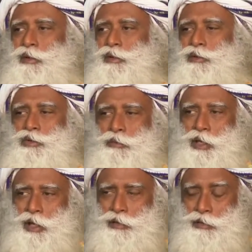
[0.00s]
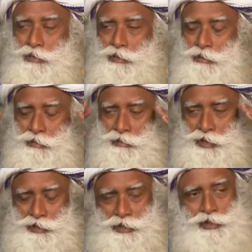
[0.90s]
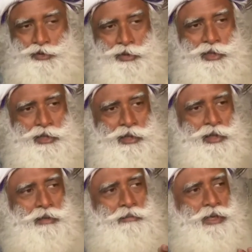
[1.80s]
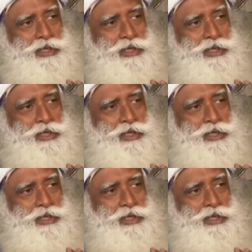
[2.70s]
you may not know intellectually, but